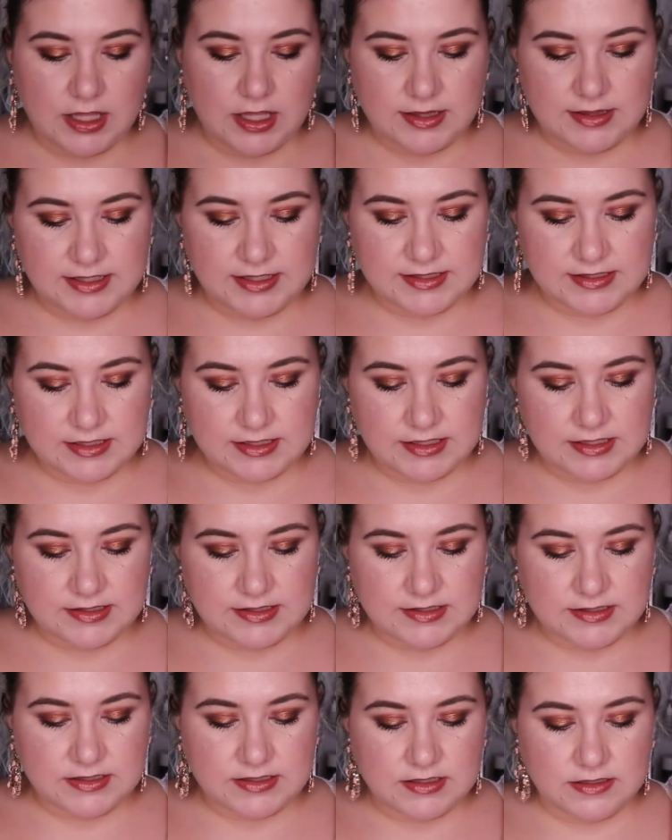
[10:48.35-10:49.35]
This
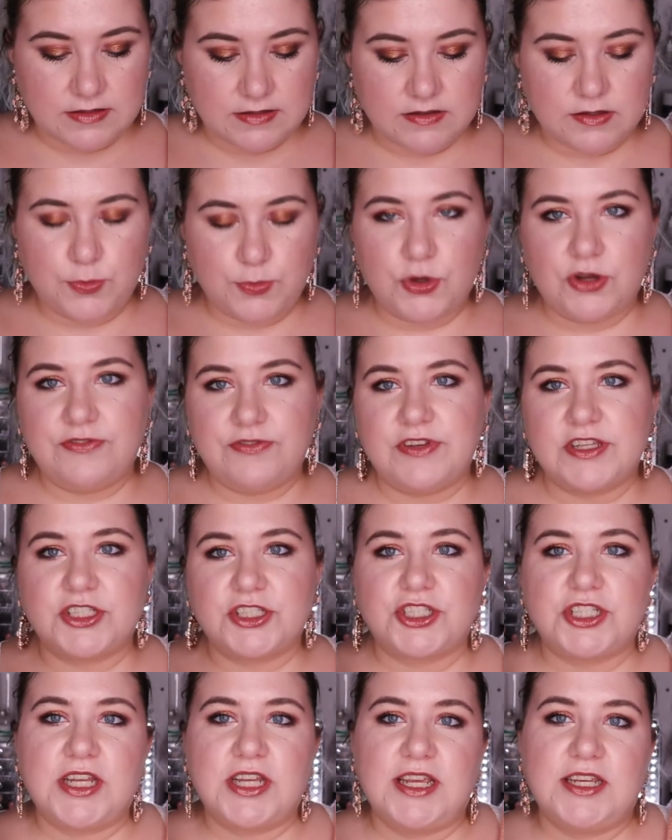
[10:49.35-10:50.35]
is the perfect
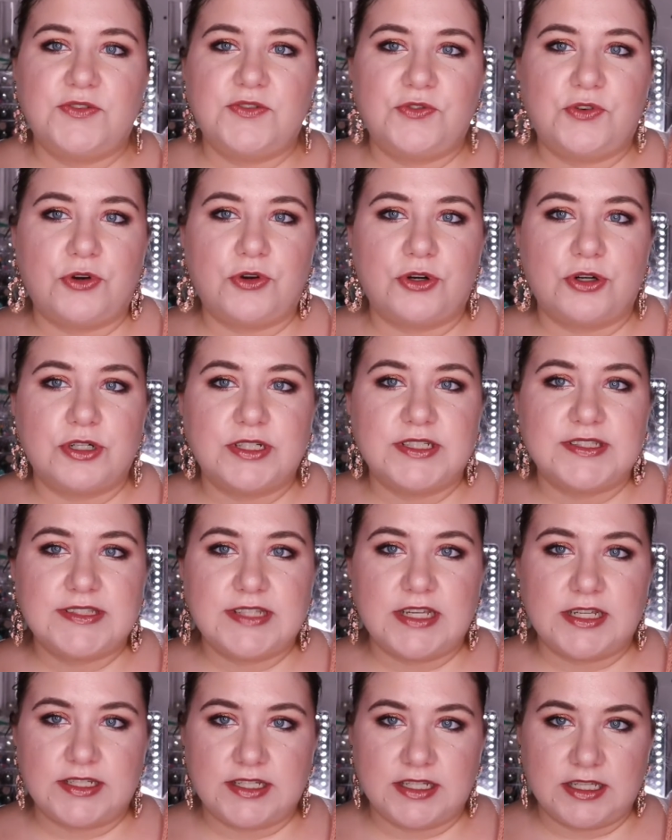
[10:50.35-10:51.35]
shade for
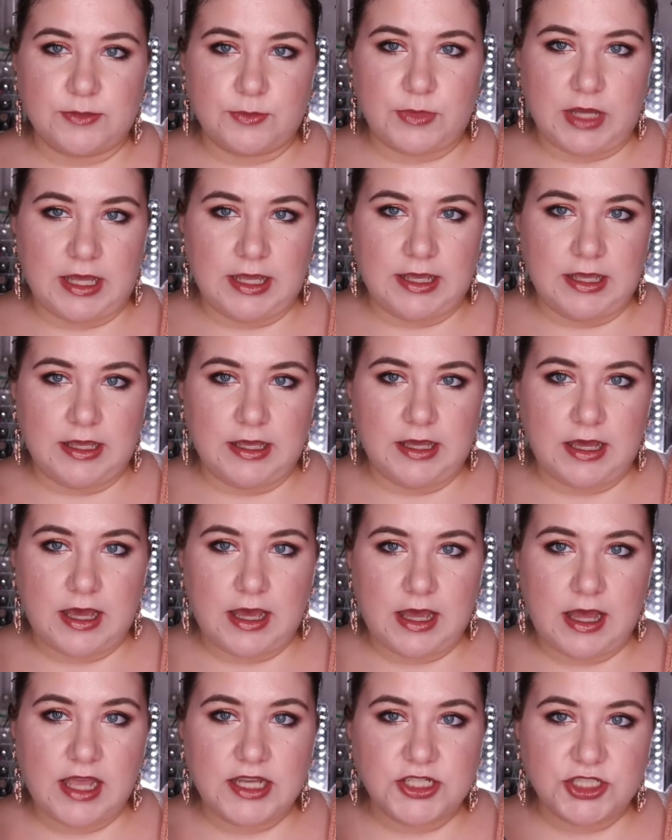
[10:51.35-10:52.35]
setting my
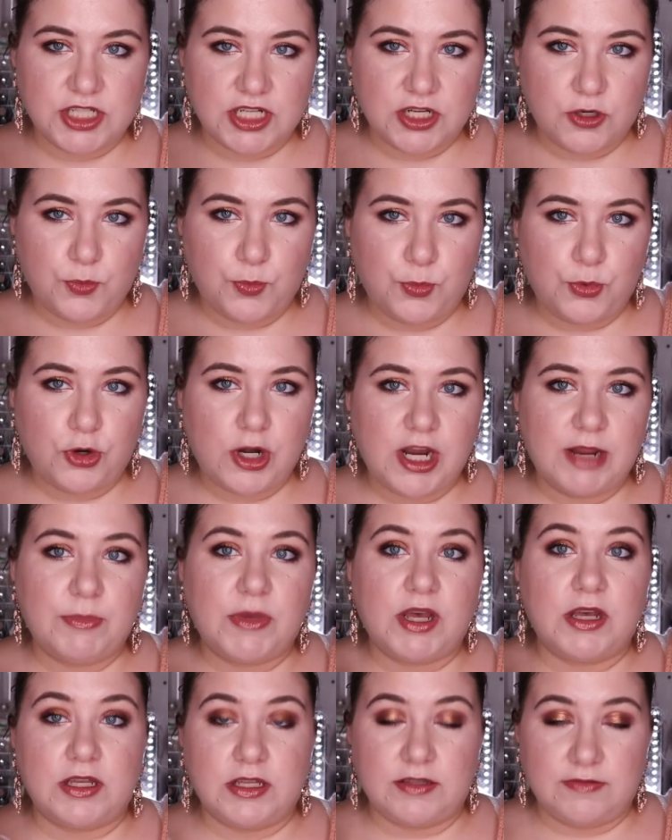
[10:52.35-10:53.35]
eyeshadow
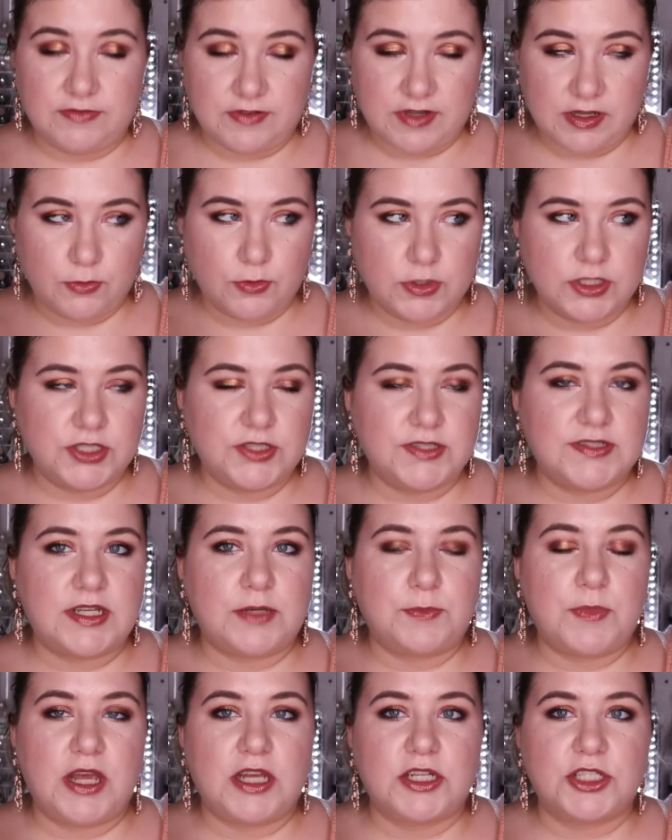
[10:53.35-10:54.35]
primer. If I want to
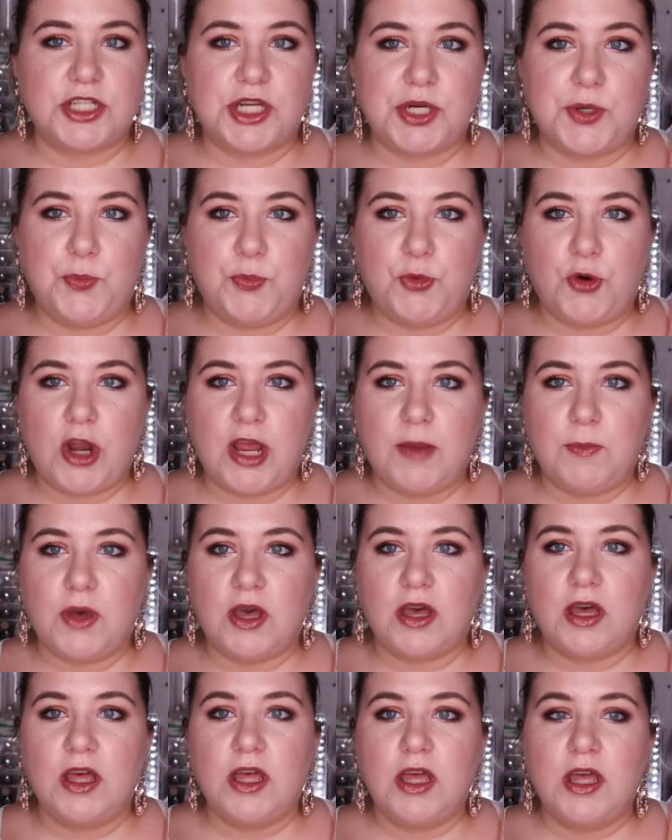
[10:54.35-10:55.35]
set my eyeshadow
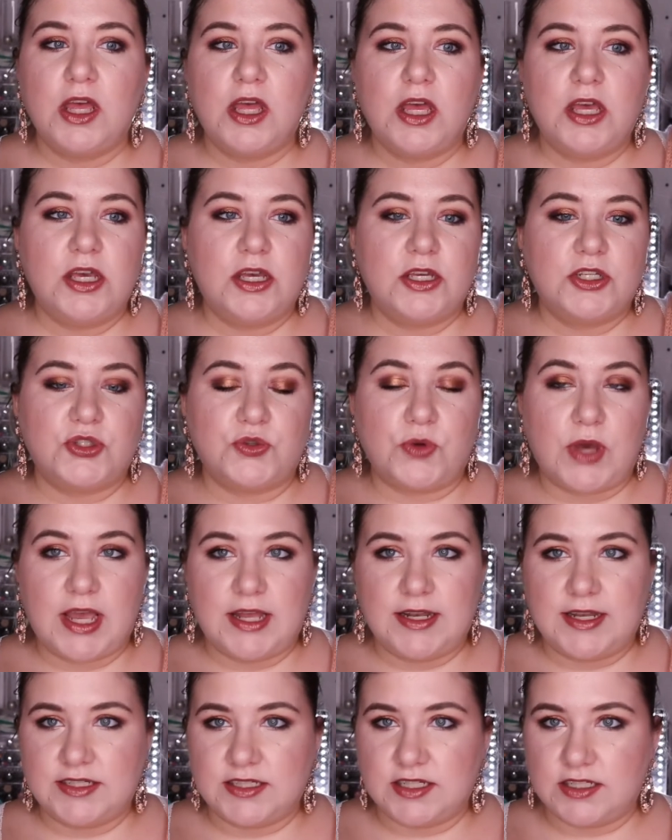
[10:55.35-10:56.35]
primer to
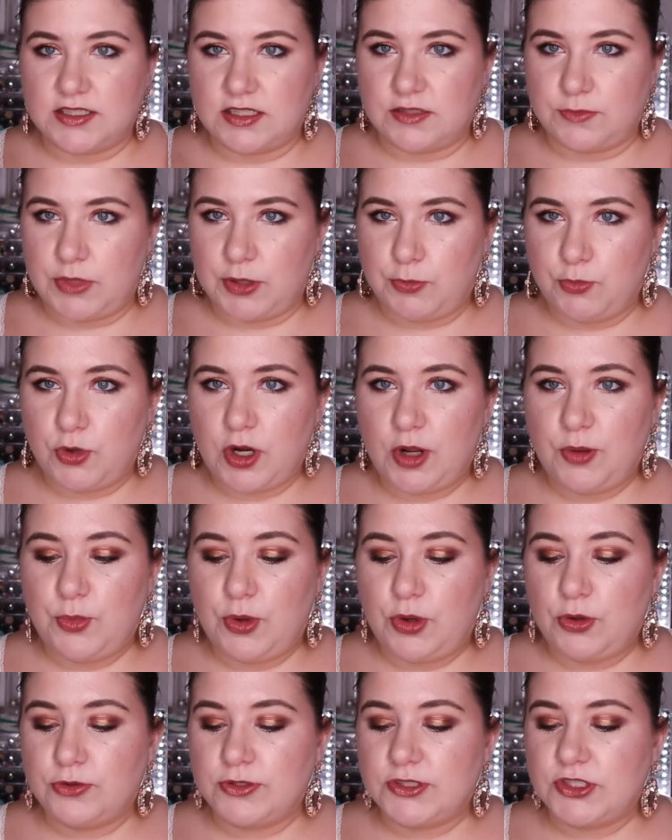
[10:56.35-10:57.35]
highlight under my brow
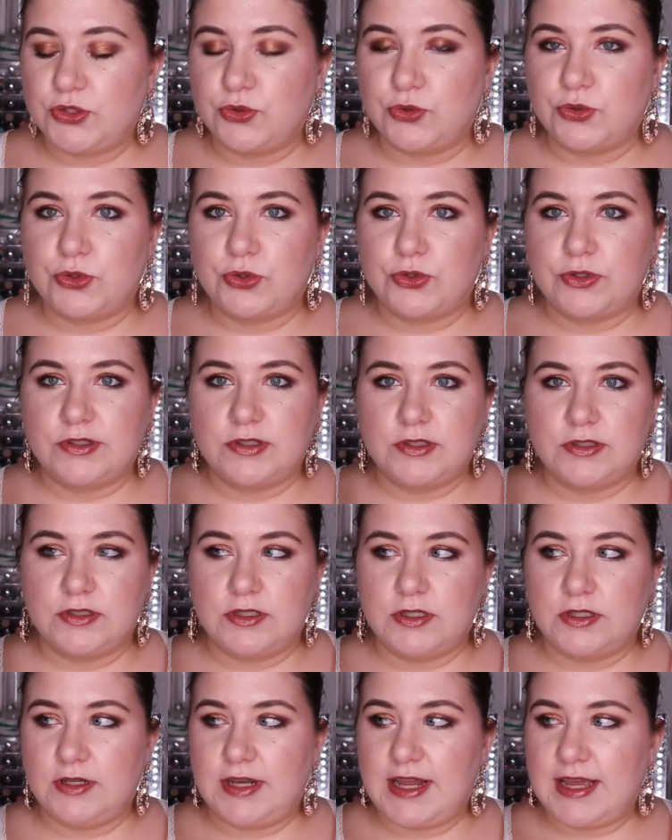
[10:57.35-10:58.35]
bone, to
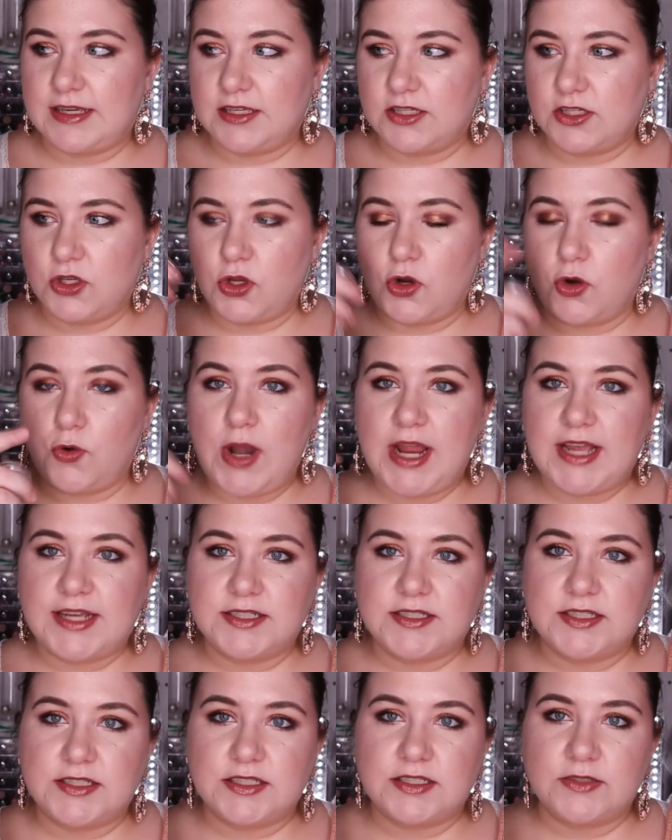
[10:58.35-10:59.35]
like
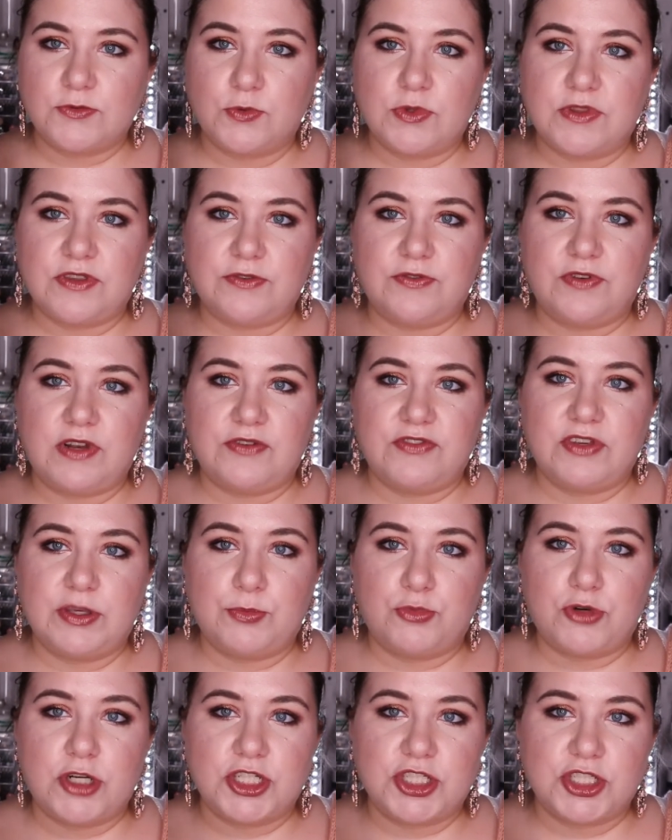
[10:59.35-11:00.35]
correct with a fluffy
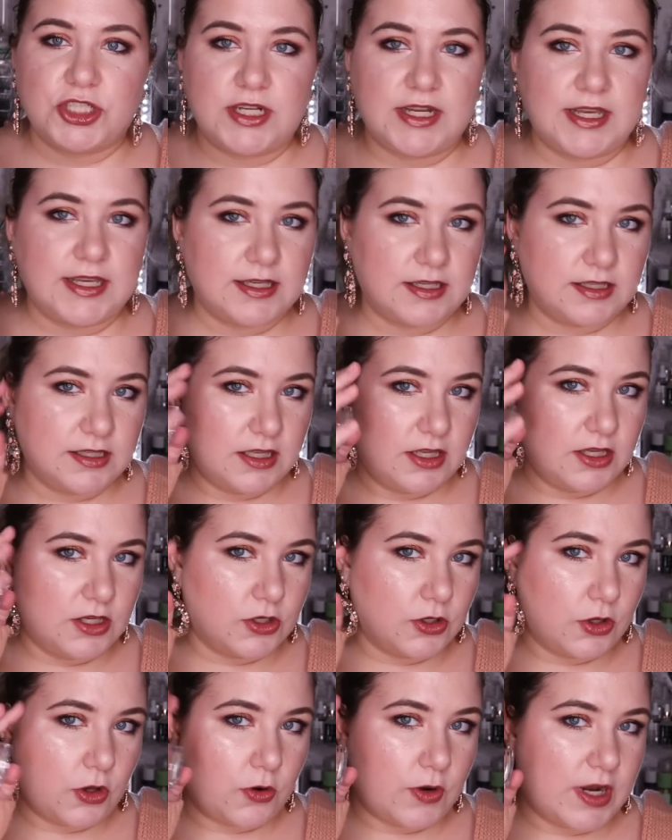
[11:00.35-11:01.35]
brush, like
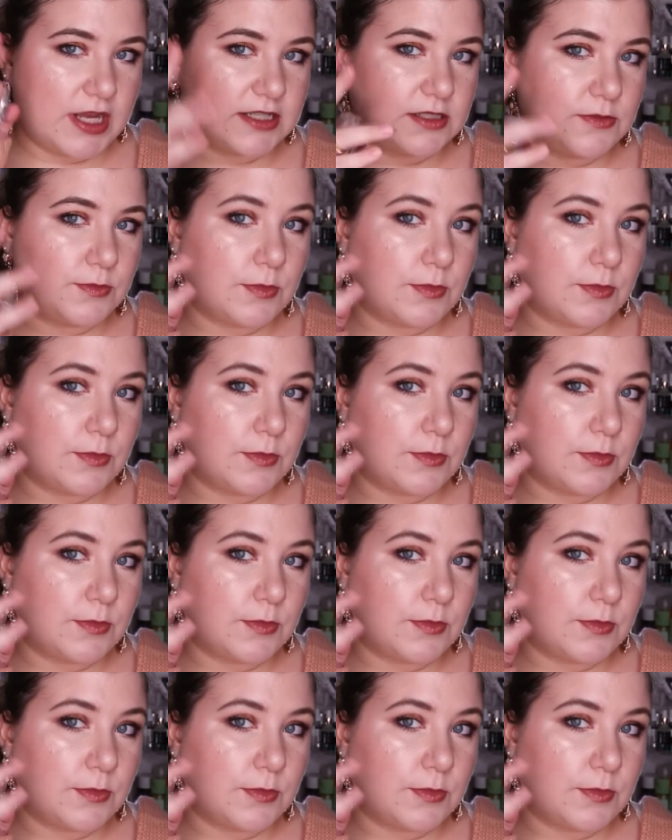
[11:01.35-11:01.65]
correct